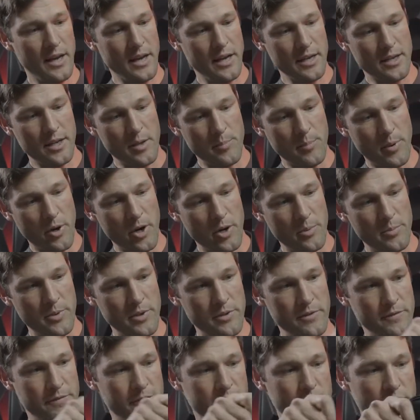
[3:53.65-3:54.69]

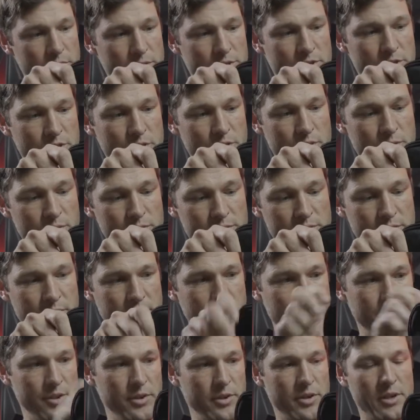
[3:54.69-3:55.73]
compartment for your shoes
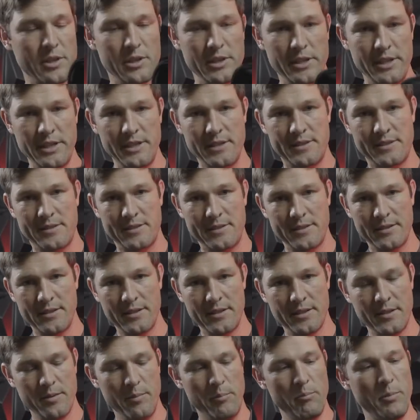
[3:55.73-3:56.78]
or your cleats.
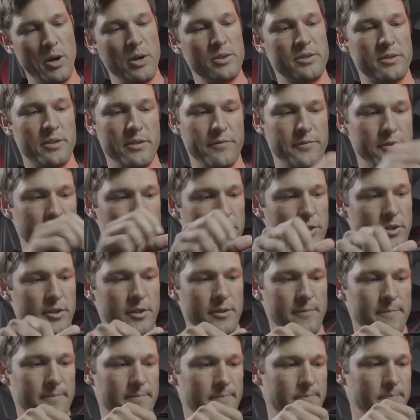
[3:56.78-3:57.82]
Most of
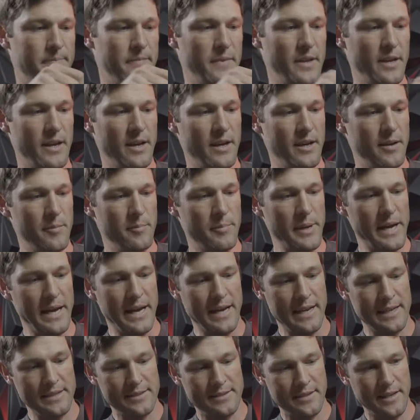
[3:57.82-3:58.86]
your
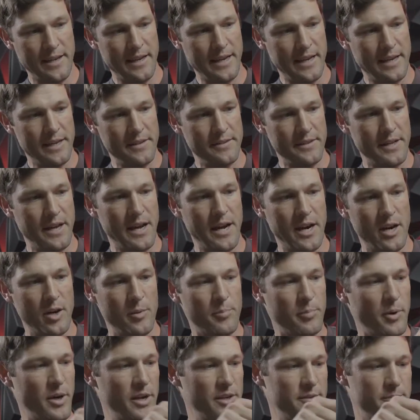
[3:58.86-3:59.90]
bags at the higher
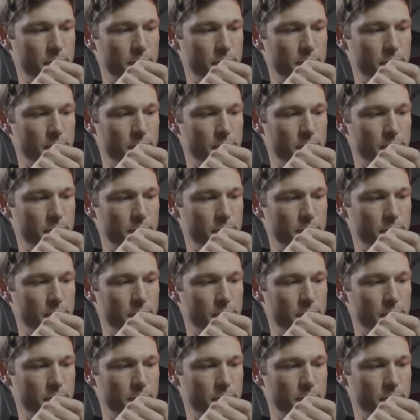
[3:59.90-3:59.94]
price